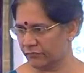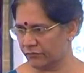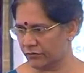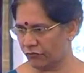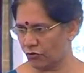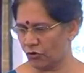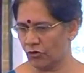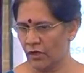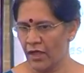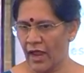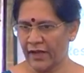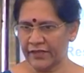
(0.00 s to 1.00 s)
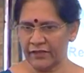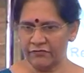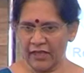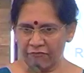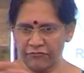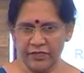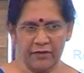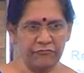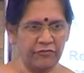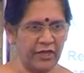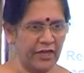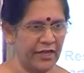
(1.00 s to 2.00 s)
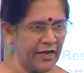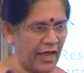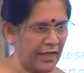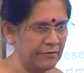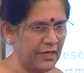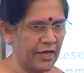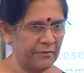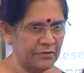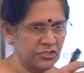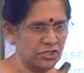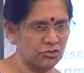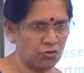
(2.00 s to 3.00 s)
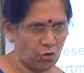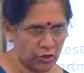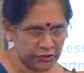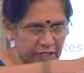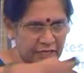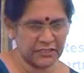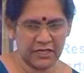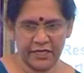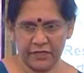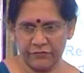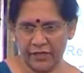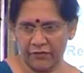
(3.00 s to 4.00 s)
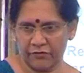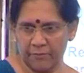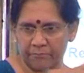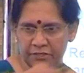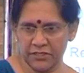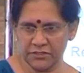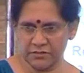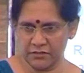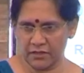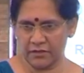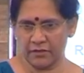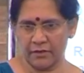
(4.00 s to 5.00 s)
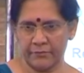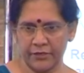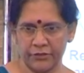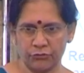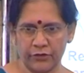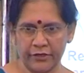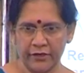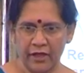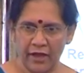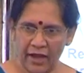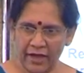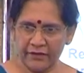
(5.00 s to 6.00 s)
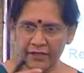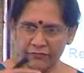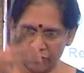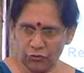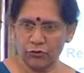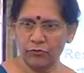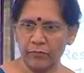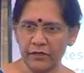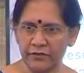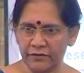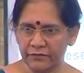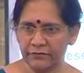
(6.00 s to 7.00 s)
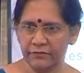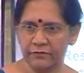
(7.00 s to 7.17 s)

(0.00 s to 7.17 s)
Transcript: And then we have VMware and IBM and Cisco on the next layer. We have companies coming into it, and then we are going to build this.